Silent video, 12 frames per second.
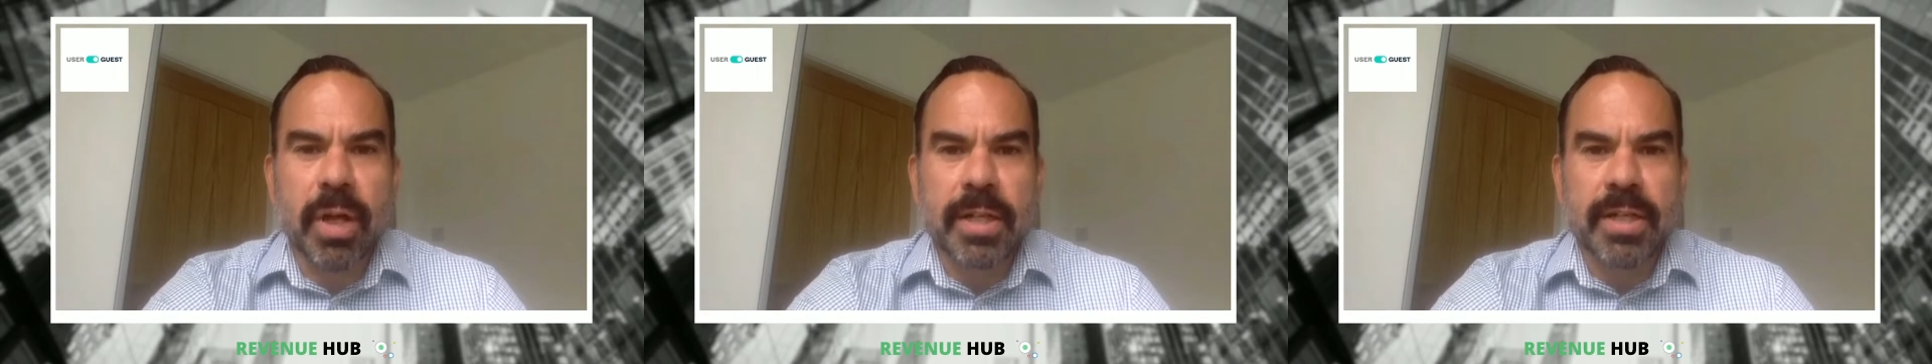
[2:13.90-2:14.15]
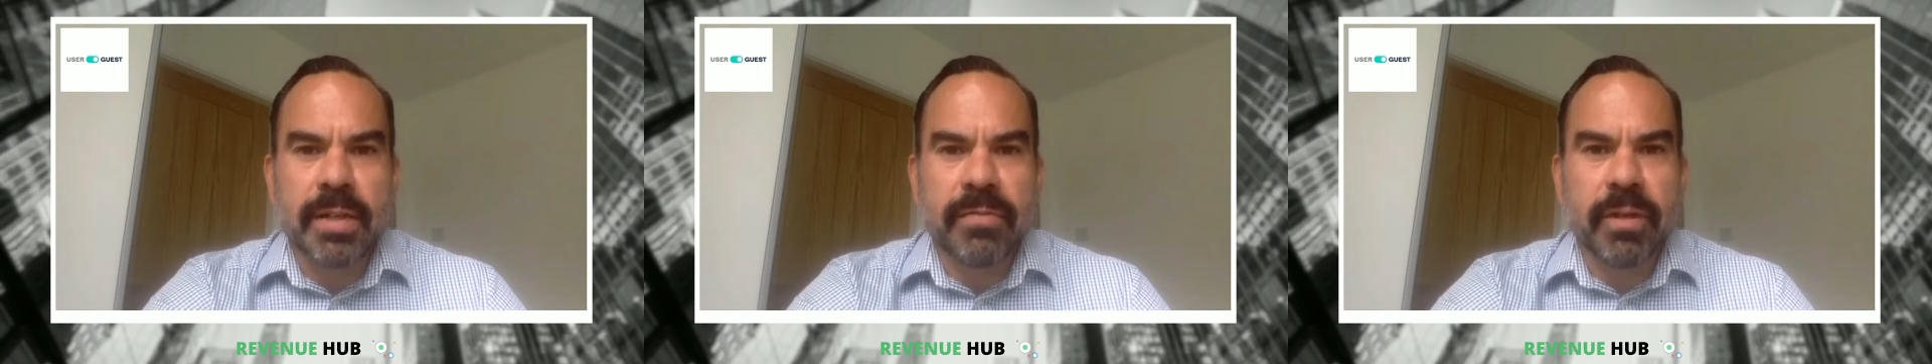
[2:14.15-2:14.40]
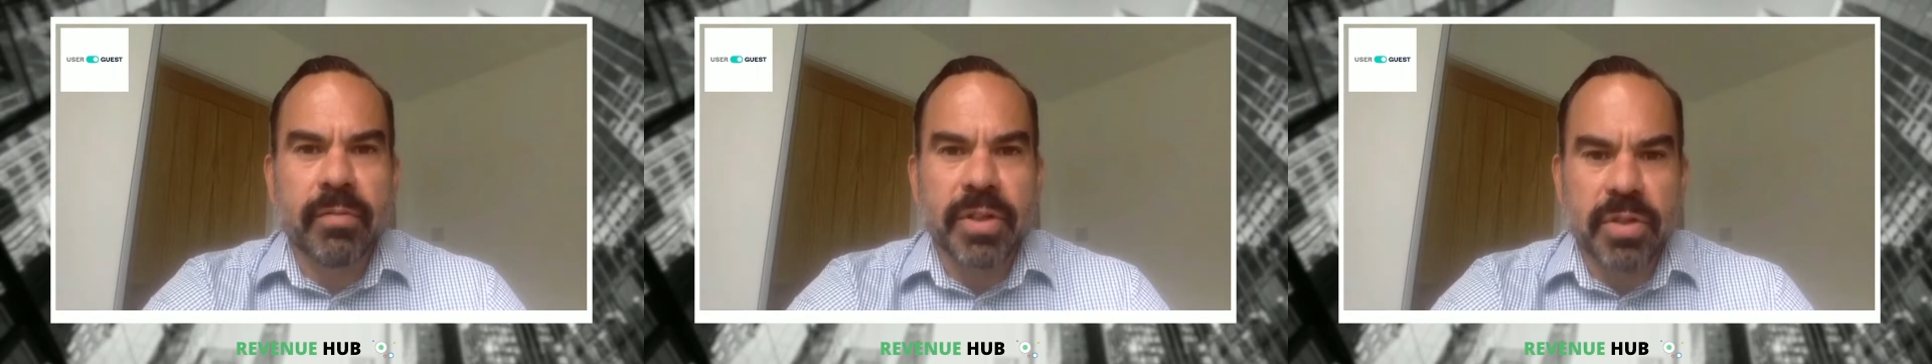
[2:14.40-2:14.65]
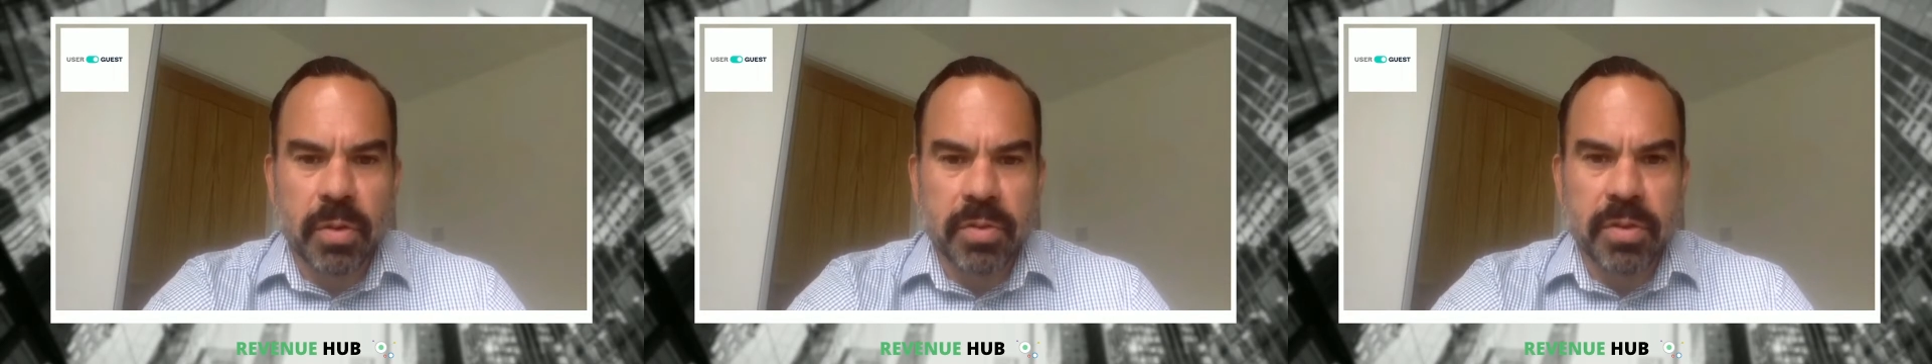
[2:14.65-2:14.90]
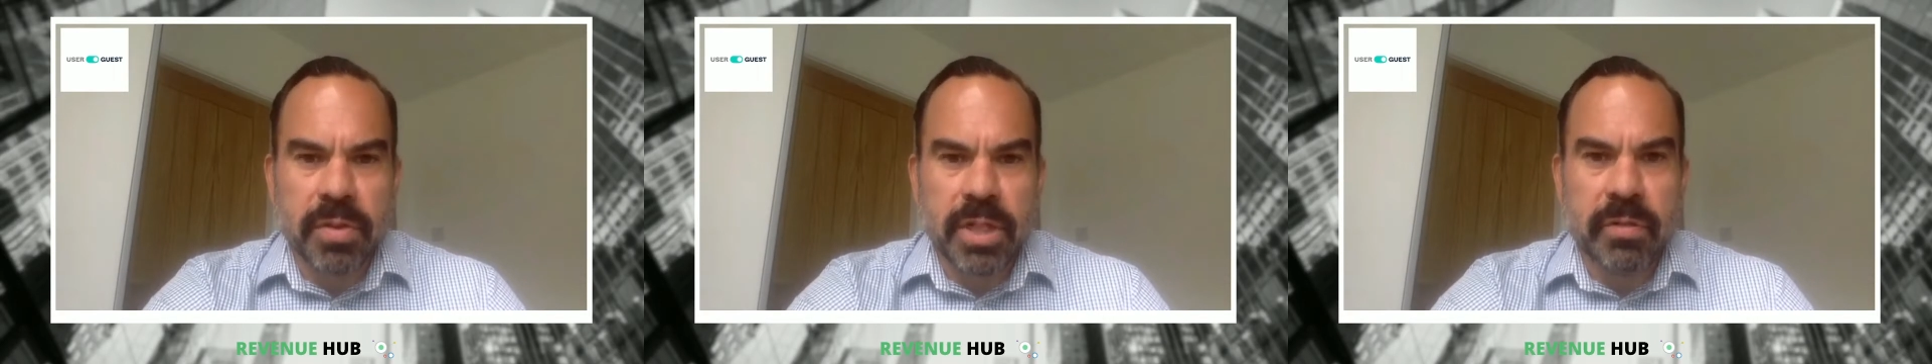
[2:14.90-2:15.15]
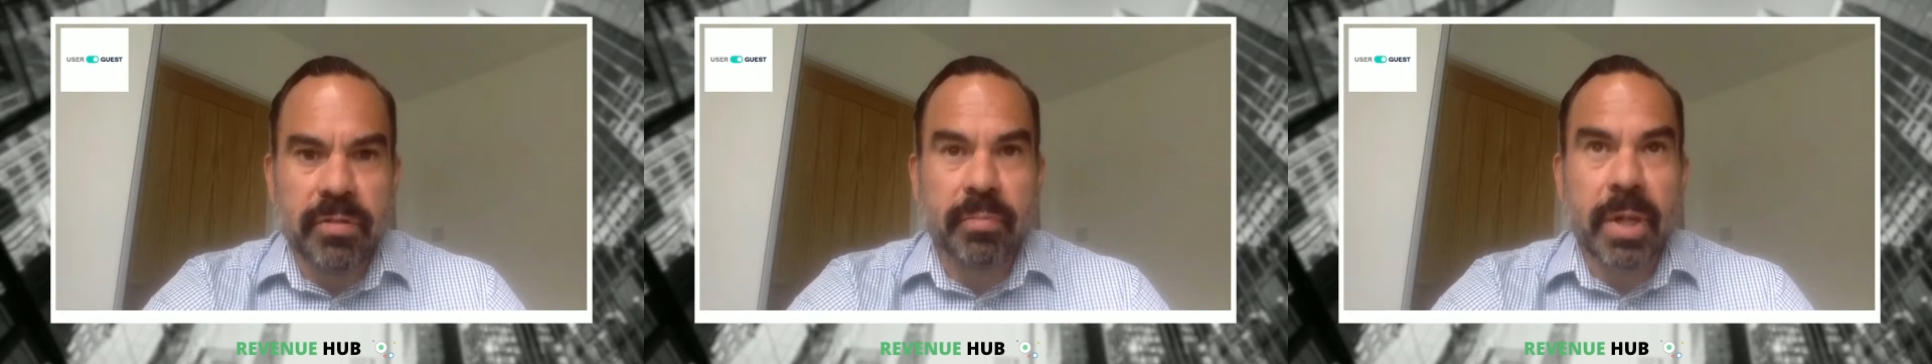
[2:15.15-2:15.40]
or has different resources,
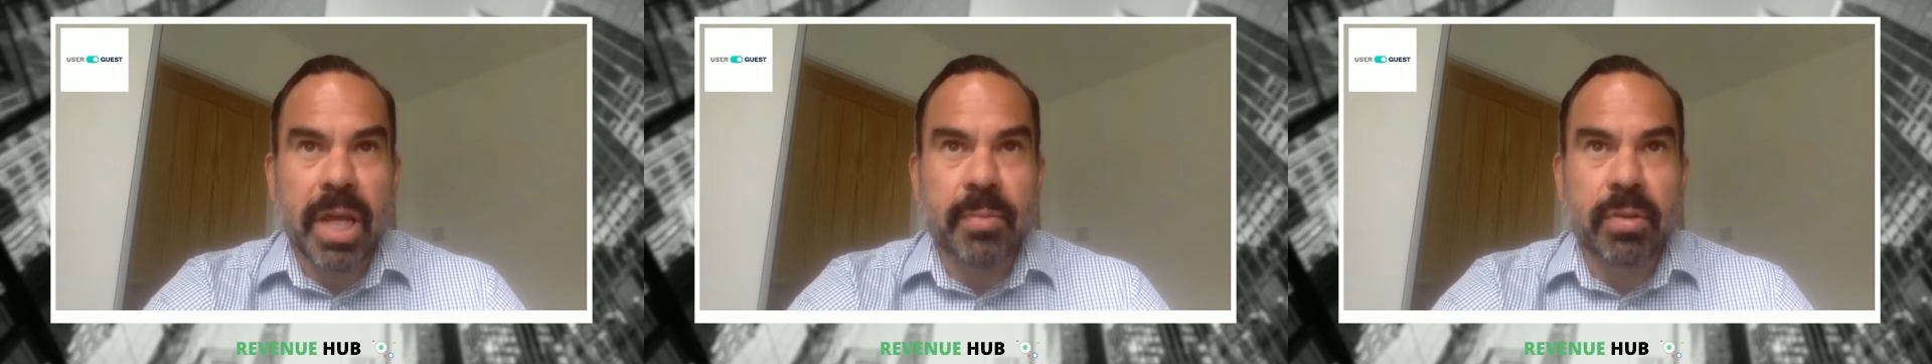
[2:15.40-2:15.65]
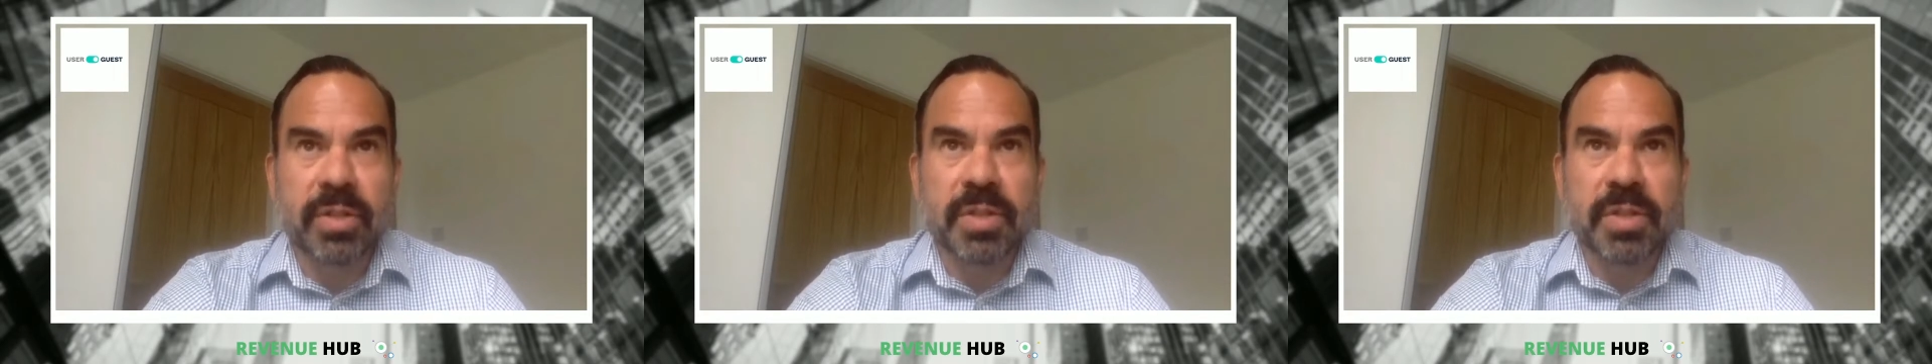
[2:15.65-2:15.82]
different people